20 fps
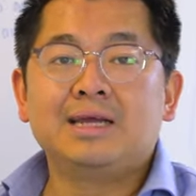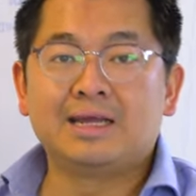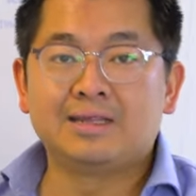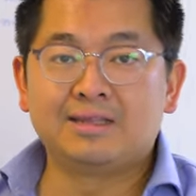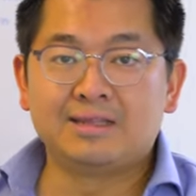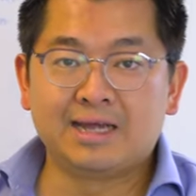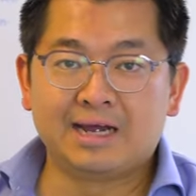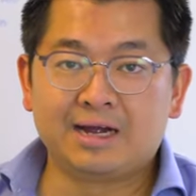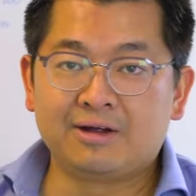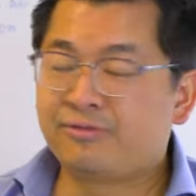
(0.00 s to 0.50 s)

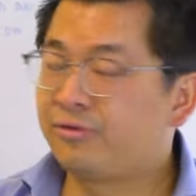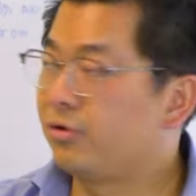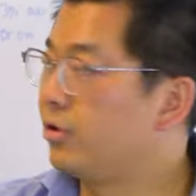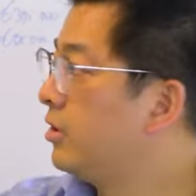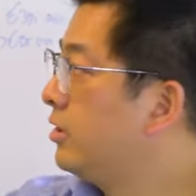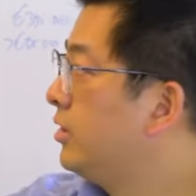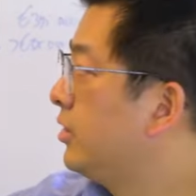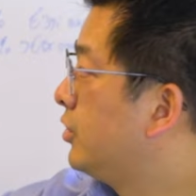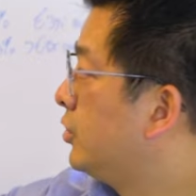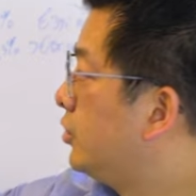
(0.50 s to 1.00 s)
And
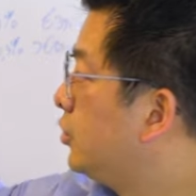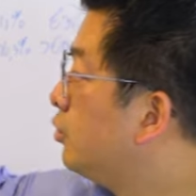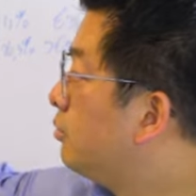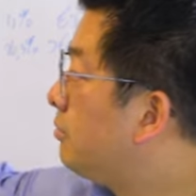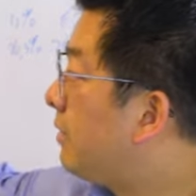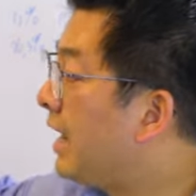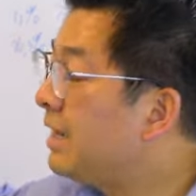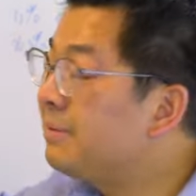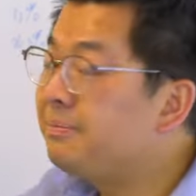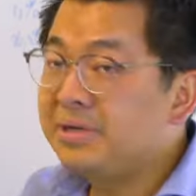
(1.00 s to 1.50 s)
therefore, you
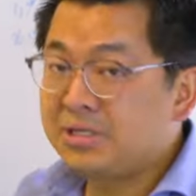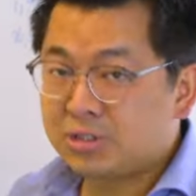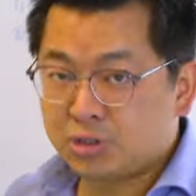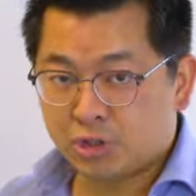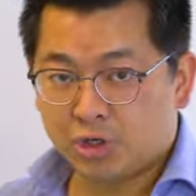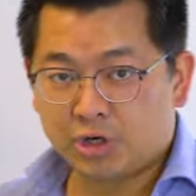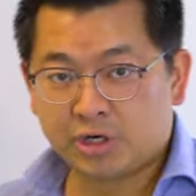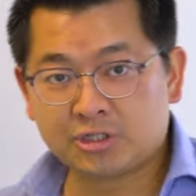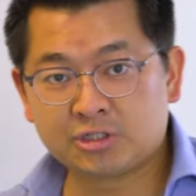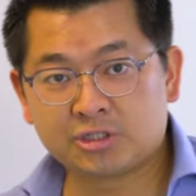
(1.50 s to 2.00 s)
might be
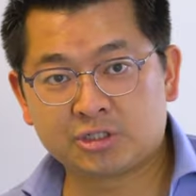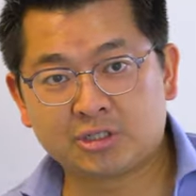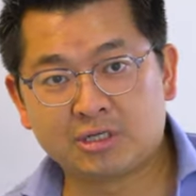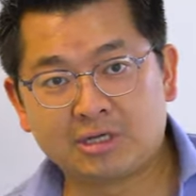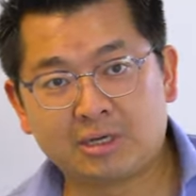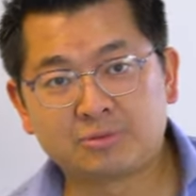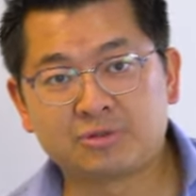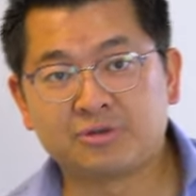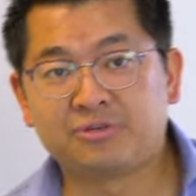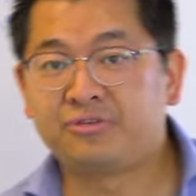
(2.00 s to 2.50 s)
charged
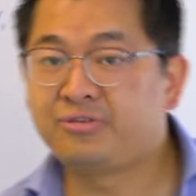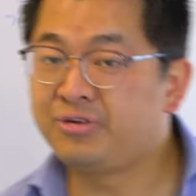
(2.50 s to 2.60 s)
up to